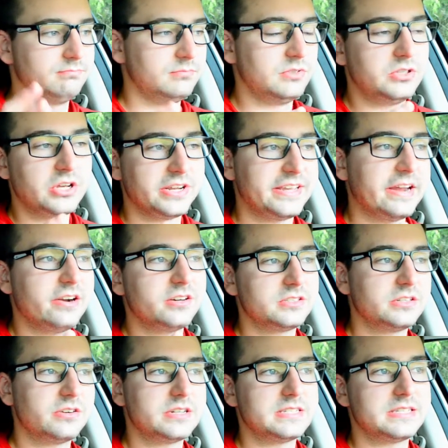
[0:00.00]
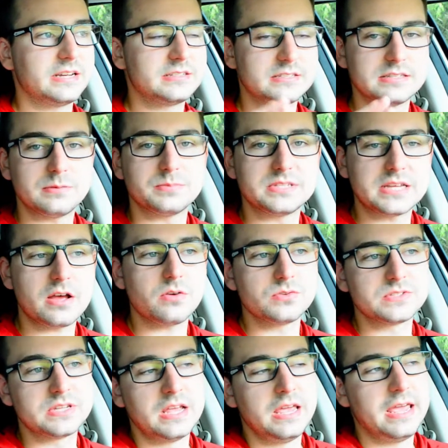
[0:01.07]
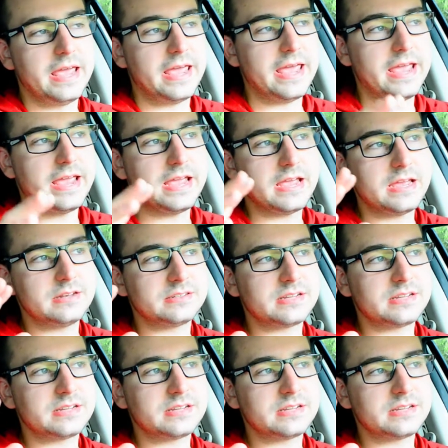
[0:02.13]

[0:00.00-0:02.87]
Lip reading: the characteristics themselves, and